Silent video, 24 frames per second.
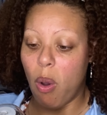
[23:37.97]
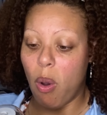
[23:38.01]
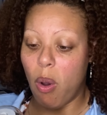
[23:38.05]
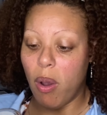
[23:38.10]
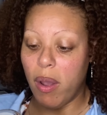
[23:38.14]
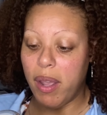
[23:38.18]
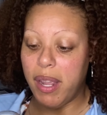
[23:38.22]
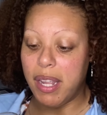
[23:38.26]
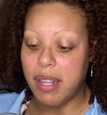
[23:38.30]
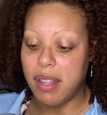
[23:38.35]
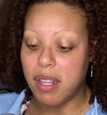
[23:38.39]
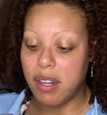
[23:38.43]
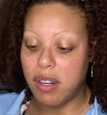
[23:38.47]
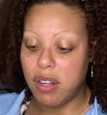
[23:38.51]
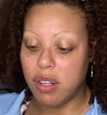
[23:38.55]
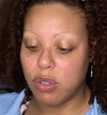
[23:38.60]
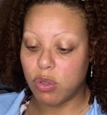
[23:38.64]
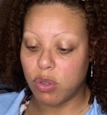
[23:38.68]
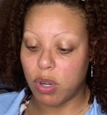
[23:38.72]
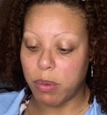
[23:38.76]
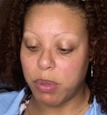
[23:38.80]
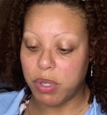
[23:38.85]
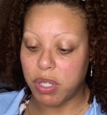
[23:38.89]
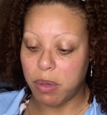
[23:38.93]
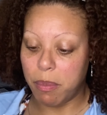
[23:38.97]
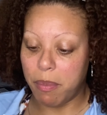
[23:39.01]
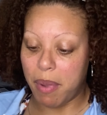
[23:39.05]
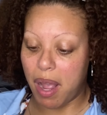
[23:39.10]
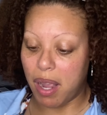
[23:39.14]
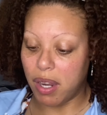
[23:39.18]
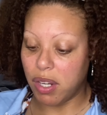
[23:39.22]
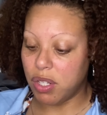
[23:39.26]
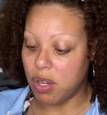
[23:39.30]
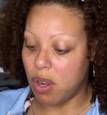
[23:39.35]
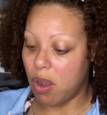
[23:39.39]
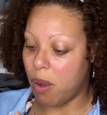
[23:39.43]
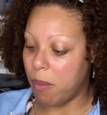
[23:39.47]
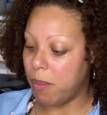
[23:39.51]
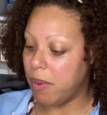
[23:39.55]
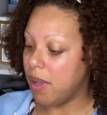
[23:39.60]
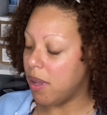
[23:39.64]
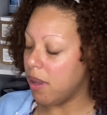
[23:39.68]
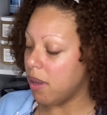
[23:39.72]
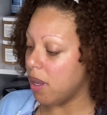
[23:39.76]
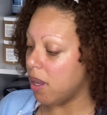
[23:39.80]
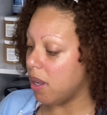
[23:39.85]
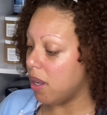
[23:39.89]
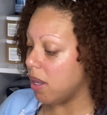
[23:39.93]
in the description box y'all
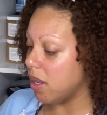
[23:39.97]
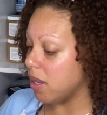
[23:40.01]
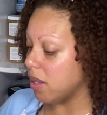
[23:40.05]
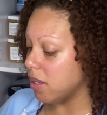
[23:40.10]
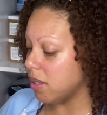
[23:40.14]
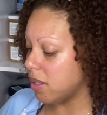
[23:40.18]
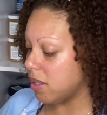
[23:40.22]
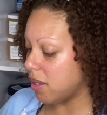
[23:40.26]
because